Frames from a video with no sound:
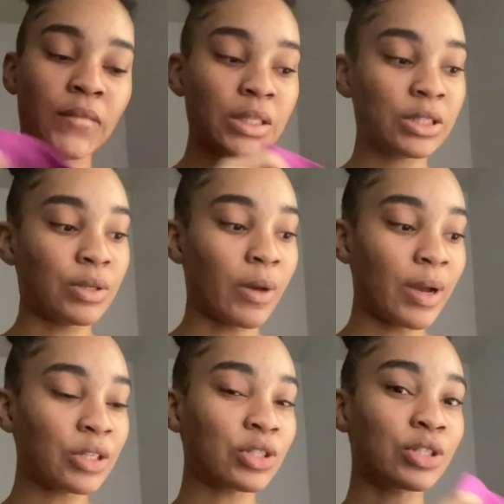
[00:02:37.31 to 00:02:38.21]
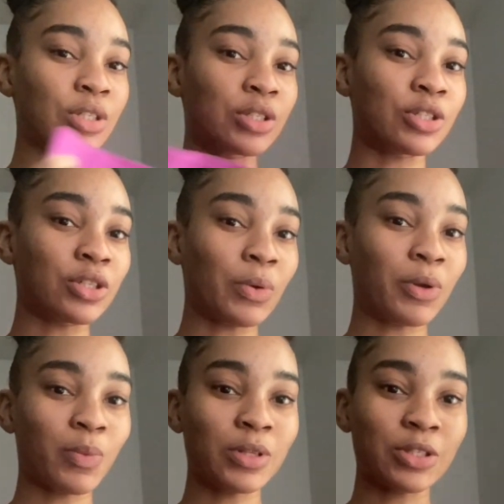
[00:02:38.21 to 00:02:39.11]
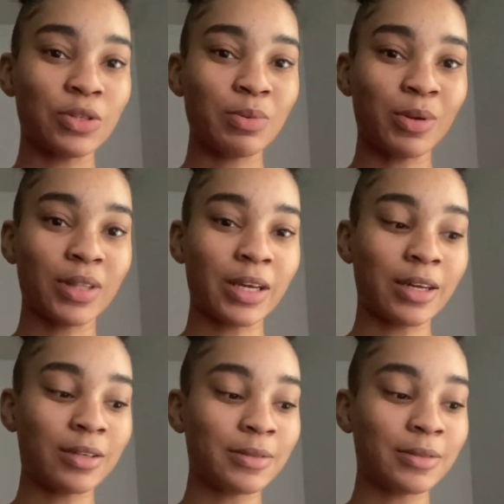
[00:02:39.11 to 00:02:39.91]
So now I just don't know what to do about that